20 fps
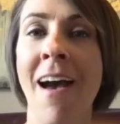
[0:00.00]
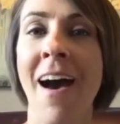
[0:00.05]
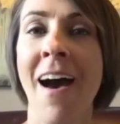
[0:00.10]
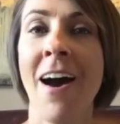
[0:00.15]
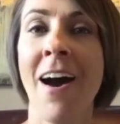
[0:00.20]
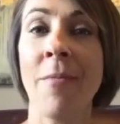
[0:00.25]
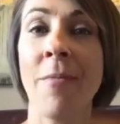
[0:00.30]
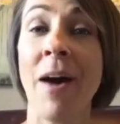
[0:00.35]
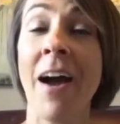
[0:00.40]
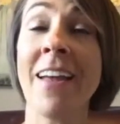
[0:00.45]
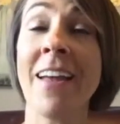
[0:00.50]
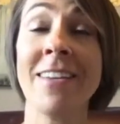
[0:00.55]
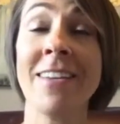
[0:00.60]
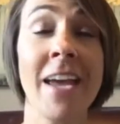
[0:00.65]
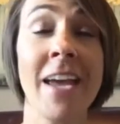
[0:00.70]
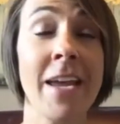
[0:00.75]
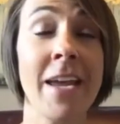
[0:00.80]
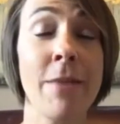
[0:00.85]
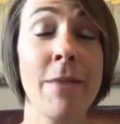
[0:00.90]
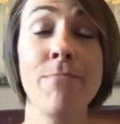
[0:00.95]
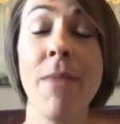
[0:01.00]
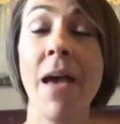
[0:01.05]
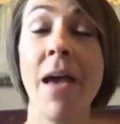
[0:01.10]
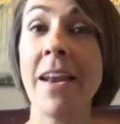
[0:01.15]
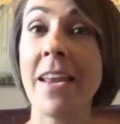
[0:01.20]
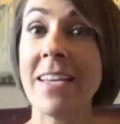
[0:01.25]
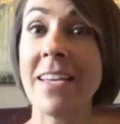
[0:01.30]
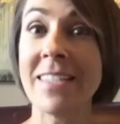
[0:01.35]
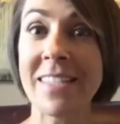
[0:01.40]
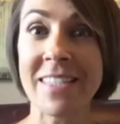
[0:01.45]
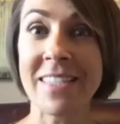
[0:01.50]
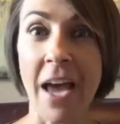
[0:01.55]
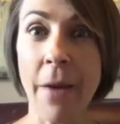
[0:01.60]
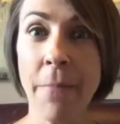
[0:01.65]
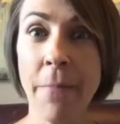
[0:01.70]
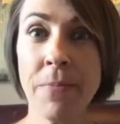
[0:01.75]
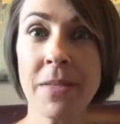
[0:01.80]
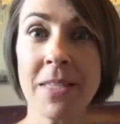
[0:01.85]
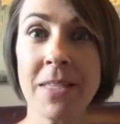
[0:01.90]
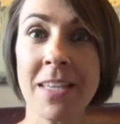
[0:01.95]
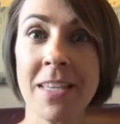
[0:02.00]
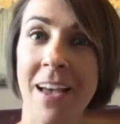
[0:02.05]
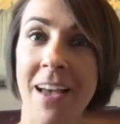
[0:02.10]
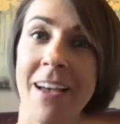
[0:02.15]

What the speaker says: I had taken many steps.